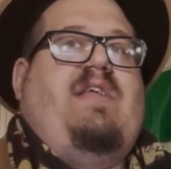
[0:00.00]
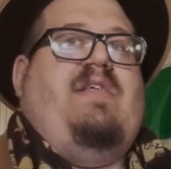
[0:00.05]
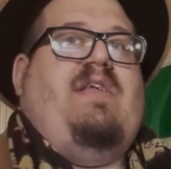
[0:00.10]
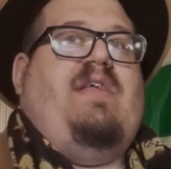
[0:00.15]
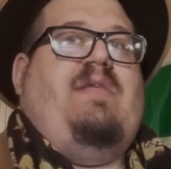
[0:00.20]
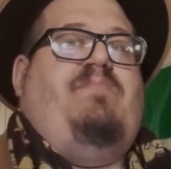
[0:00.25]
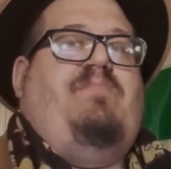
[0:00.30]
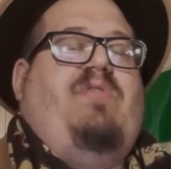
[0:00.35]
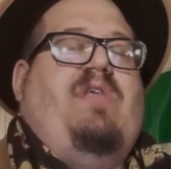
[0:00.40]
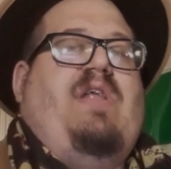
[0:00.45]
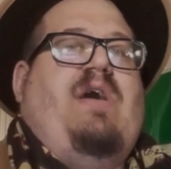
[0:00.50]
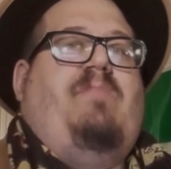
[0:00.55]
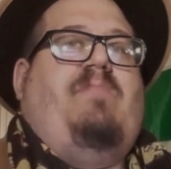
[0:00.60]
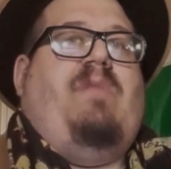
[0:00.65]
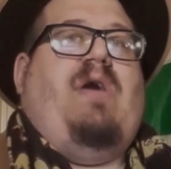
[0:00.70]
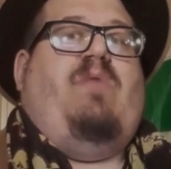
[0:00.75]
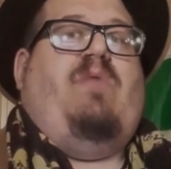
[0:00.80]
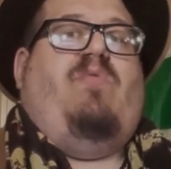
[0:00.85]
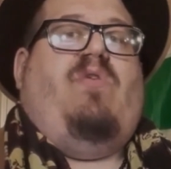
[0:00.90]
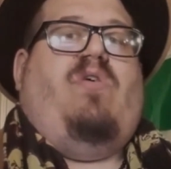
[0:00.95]
put out
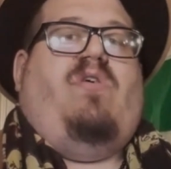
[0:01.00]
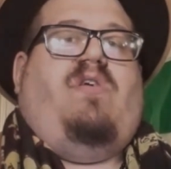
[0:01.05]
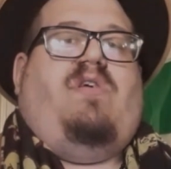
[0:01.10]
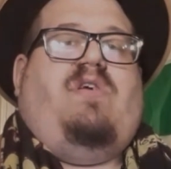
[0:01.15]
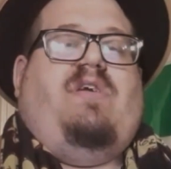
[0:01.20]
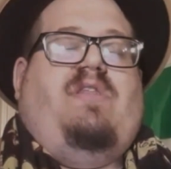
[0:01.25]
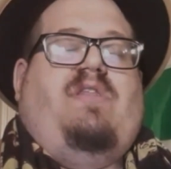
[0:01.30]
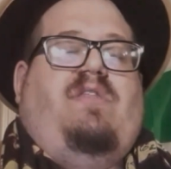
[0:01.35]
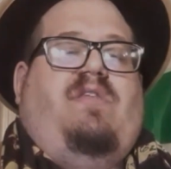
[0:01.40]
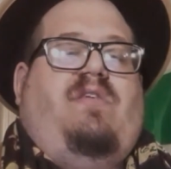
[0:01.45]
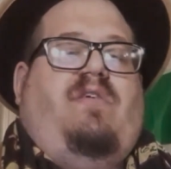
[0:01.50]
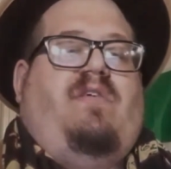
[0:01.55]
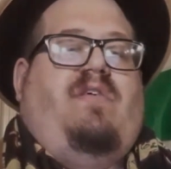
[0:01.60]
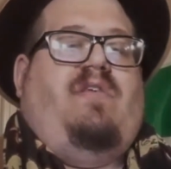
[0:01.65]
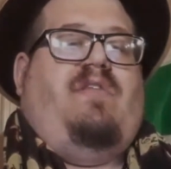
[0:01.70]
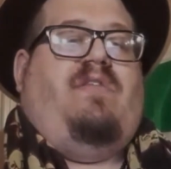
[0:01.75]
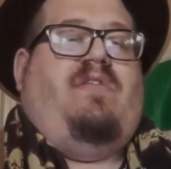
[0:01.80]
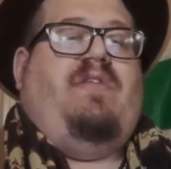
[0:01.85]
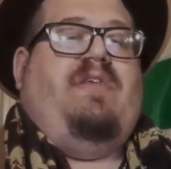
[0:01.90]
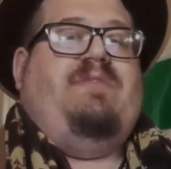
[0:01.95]
my work into
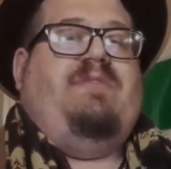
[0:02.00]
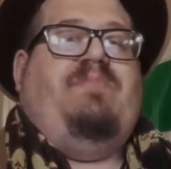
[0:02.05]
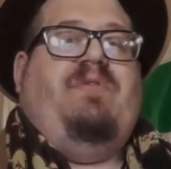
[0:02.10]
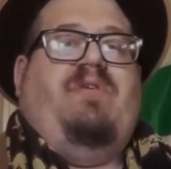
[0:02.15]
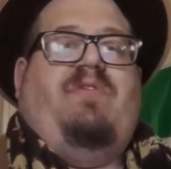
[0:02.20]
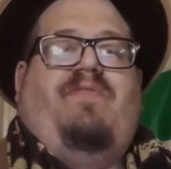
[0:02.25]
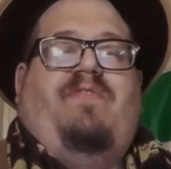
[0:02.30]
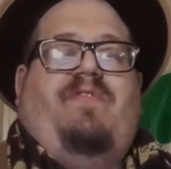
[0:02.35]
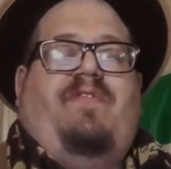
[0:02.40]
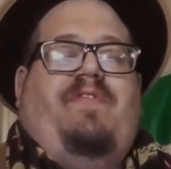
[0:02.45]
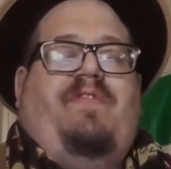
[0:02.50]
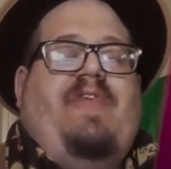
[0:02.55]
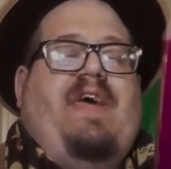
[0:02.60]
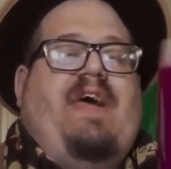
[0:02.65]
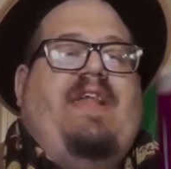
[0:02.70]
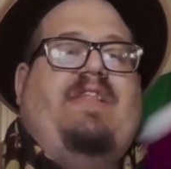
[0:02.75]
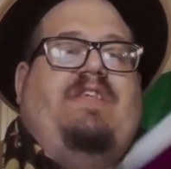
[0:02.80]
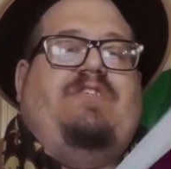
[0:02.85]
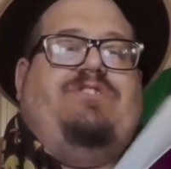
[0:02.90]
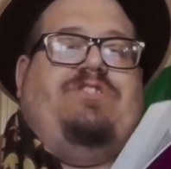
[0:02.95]
these beautiful
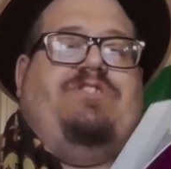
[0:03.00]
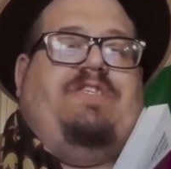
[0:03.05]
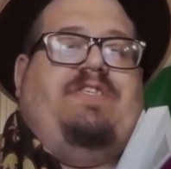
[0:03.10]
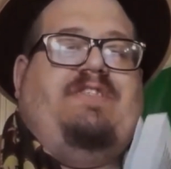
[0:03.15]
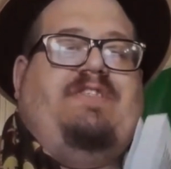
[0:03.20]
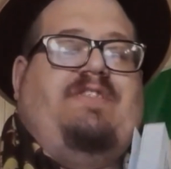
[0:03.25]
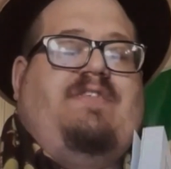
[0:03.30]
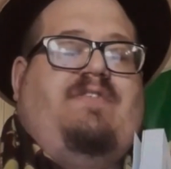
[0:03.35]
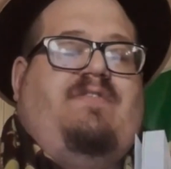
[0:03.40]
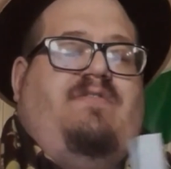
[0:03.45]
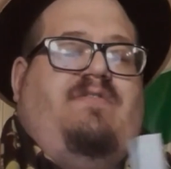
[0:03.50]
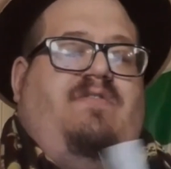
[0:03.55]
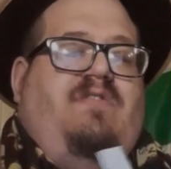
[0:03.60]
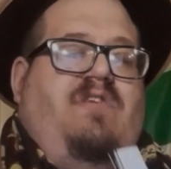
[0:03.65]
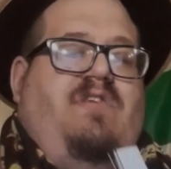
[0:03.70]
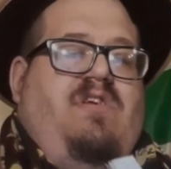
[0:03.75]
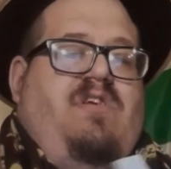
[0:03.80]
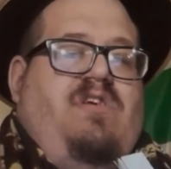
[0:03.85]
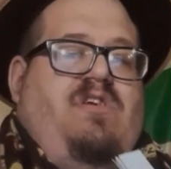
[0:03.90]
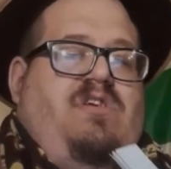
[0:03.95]
anthologies and
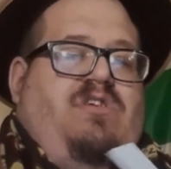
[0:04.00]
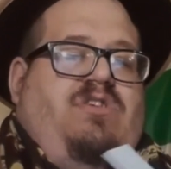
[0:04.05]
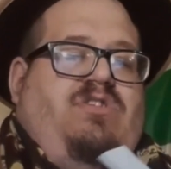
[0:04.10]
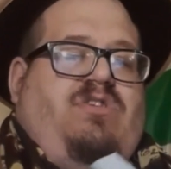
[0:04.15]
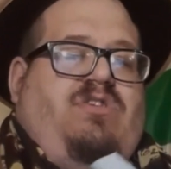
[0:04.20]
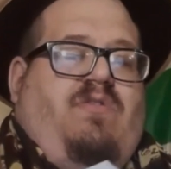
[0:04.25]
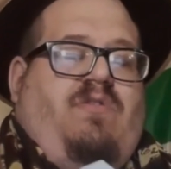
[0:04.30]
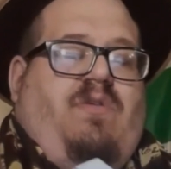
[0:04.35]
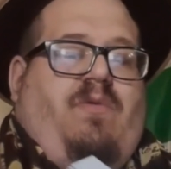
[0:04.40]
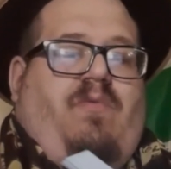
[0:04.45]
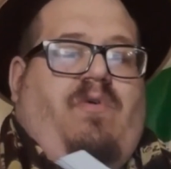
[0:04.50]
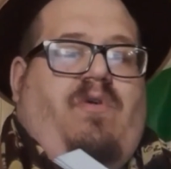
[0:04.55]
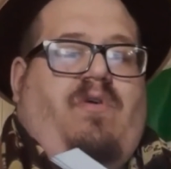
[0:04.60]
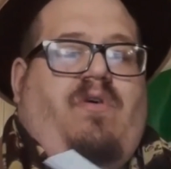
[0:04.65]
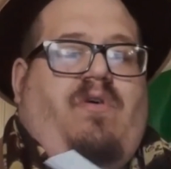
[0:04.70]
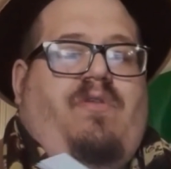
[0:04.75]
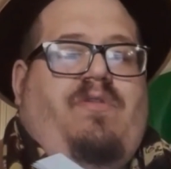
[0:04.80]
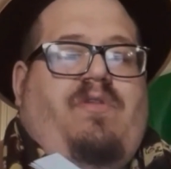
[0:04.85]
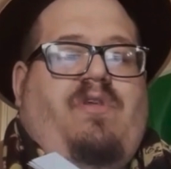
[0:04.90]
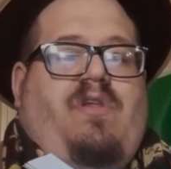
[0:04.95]
show the
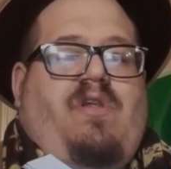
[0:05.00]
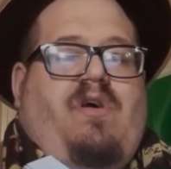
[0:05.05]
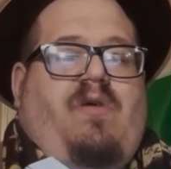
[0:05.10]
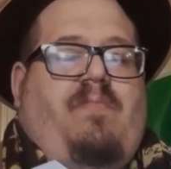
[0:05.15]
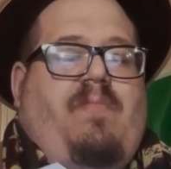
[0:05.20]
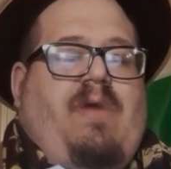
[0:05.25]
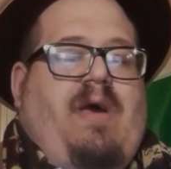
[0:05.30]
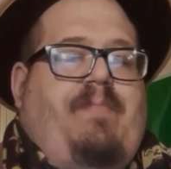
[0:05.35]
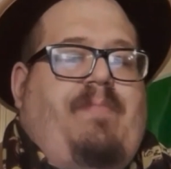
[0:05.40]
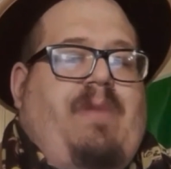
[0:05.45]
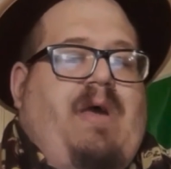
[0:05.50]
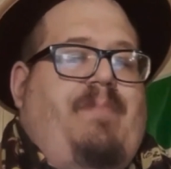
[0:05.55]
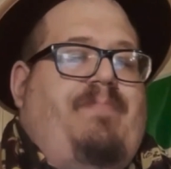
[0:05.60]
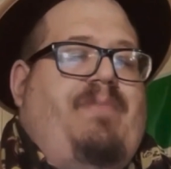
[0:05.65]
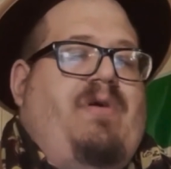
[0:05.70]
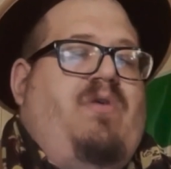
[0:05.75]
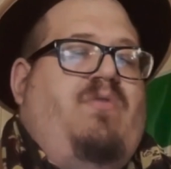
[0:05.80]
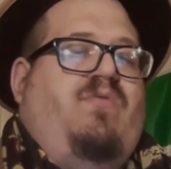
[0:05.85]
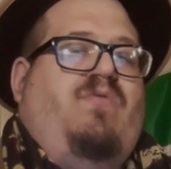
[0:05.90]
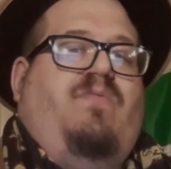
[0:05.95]
world, you know, my
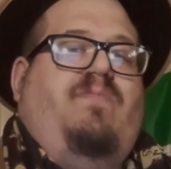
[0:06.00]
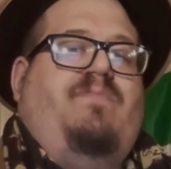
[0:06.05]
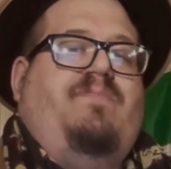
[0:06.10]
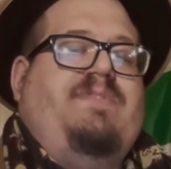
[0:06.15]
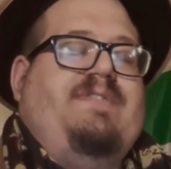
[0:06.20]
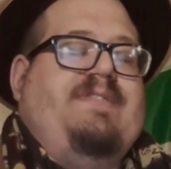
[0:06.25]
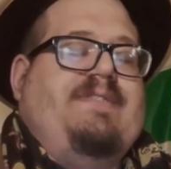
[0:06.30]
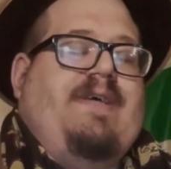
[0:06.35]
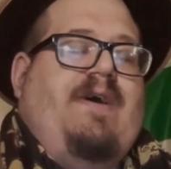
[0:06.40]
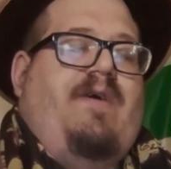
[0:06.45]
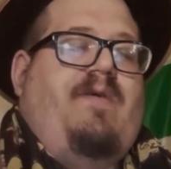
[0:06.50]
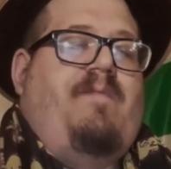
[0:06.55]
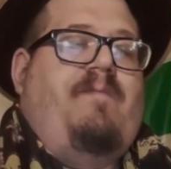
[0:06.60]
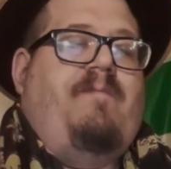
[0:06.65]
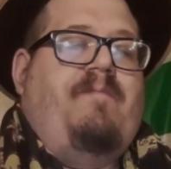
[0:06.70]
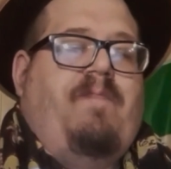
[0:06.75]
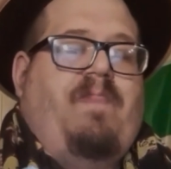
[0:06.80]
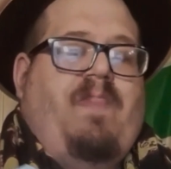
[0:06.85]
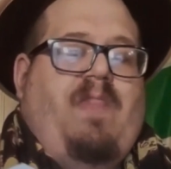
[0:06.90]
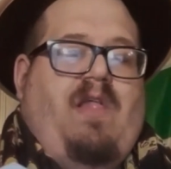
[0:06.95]
poems. So
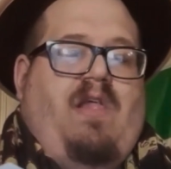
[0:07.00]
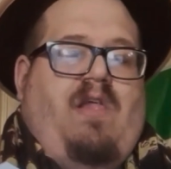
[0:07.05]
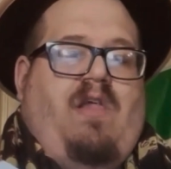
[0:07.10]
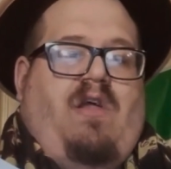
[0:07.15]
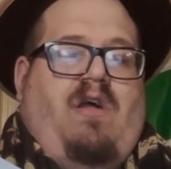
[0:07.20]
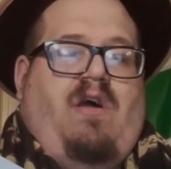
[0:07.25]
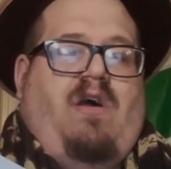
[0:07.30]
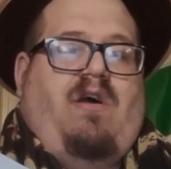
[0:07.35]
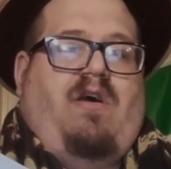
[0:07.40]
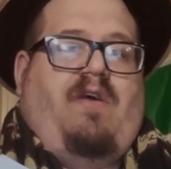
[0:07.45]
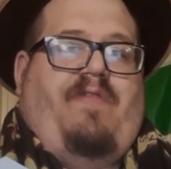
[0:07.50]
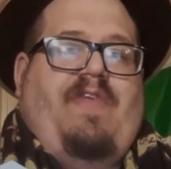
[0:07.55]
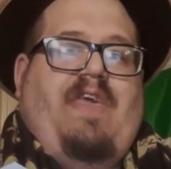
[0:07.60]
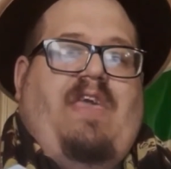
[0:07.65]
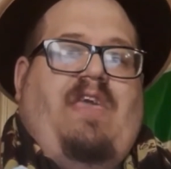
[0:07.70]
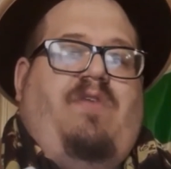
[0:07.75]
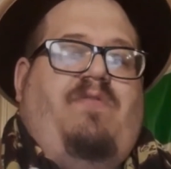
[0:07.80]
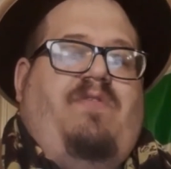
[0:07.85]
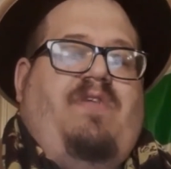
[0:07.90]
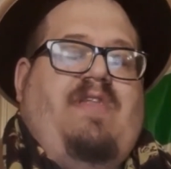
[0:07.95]

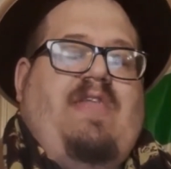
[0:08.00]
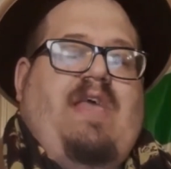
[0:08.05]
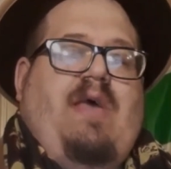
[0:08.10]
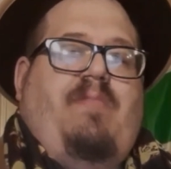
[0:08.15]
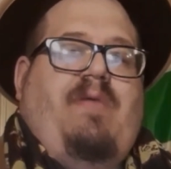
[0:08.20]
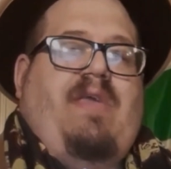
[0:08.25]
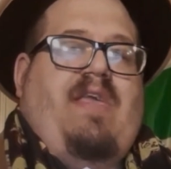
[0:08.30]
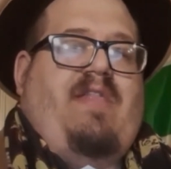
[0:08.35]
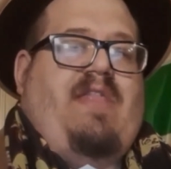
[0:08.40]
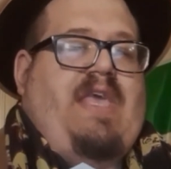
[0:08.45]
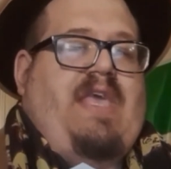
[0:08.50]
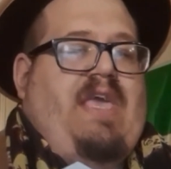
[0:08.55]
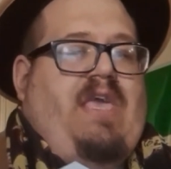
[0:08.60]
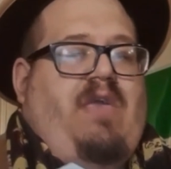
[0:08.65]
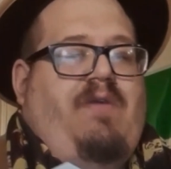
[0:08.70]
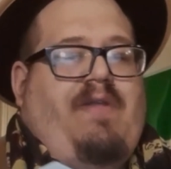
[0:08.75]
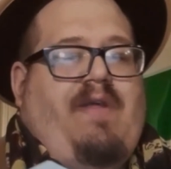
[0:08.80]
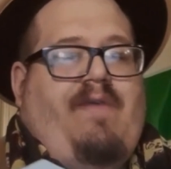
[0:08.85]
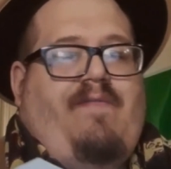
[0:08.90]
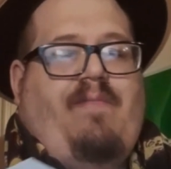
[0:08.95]
thank you to Debbie and thank
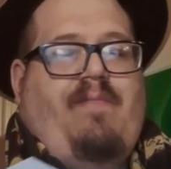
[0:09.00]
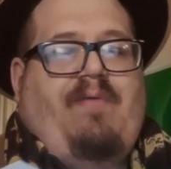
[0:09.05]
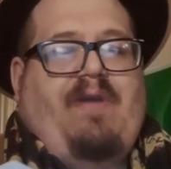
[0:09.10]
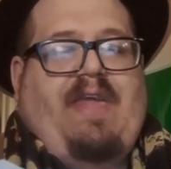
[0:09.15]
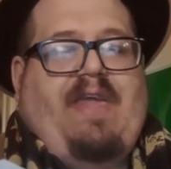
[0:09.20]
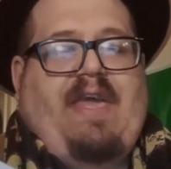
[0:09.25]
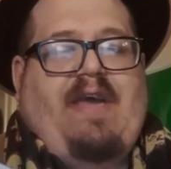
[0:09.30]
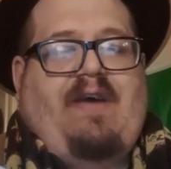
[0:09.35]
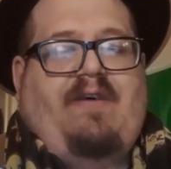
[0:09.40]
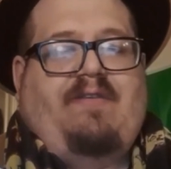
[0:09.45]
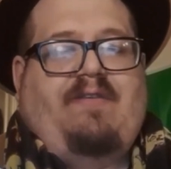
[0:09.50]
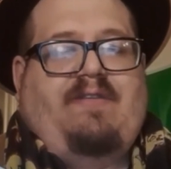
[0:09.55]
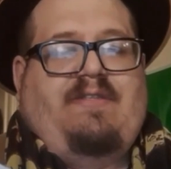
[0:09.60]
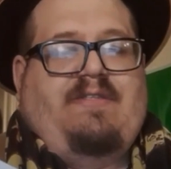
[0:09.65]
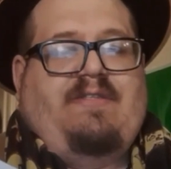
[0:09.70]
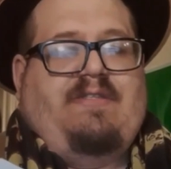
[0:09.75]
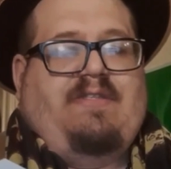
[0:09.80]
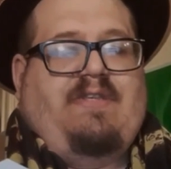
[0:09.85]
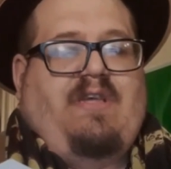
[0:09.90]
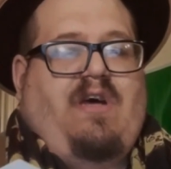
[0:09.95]
you to everybody else.